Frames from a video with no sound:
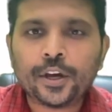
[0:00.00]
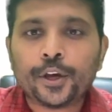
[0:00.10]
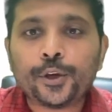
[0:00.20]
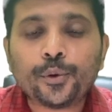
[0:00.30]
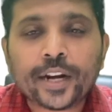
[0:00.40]

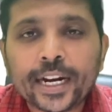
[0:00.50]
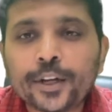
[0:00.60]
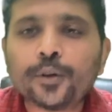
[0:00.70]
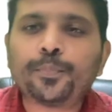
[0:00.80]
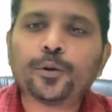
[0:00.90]
you need
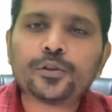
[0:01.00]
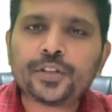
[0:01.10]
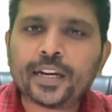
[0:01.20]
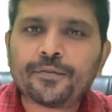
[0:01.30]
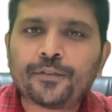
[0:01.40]
to
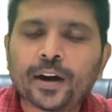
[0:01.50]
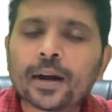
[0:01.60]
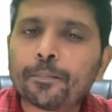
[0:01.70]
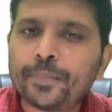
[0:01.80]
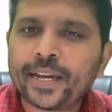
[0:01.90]
proceed
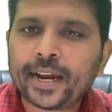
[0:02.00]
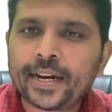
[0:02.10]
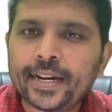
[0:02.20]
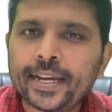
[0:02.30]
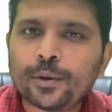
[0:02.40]
for
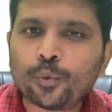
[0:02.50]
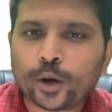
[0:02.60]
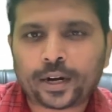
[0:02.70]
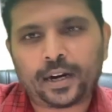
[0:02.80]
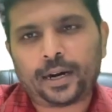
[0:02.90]
PID
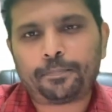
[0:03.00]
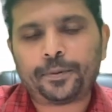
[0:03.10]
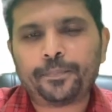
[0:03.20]
workup.